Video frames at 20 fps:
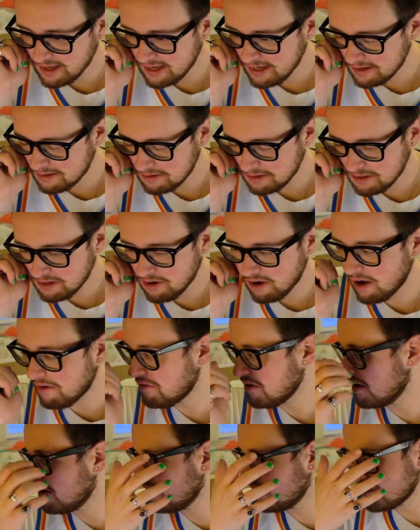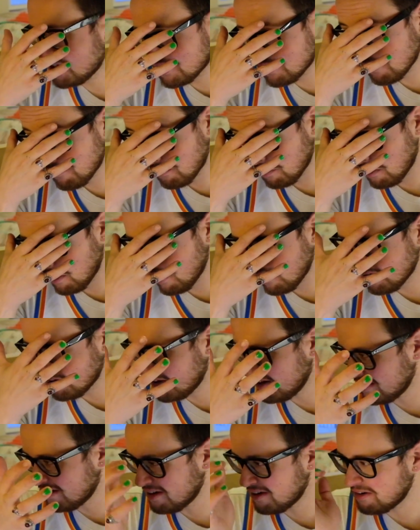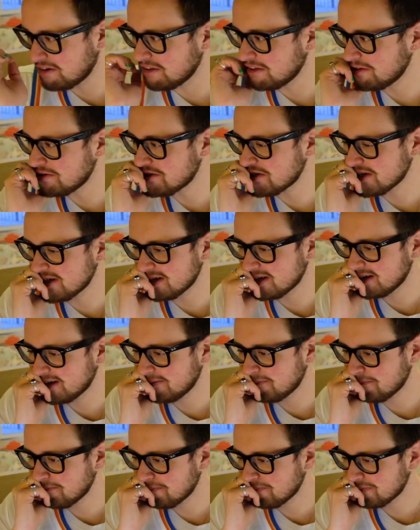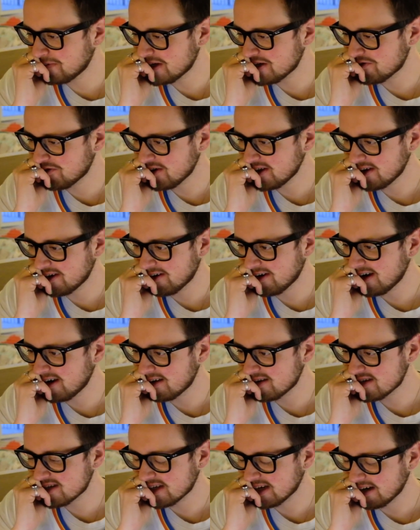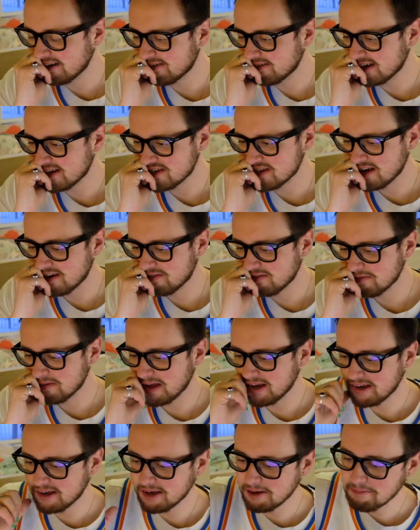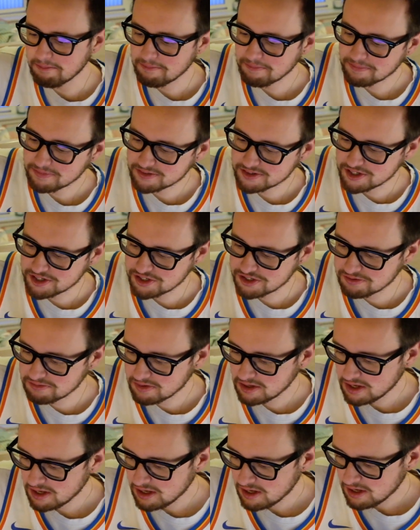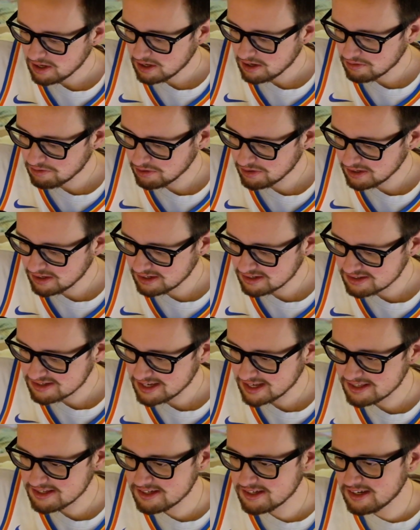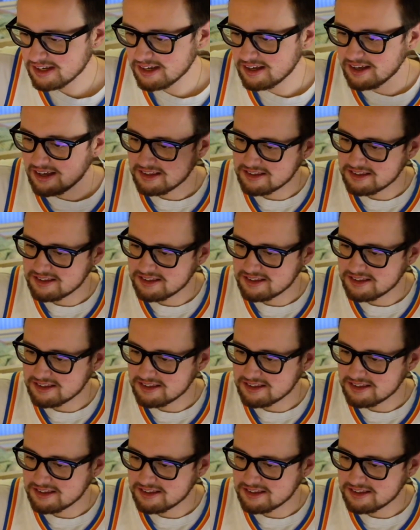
And, just overall, in conclusion, there's really great stuff I saw from that game. Just really good intensity.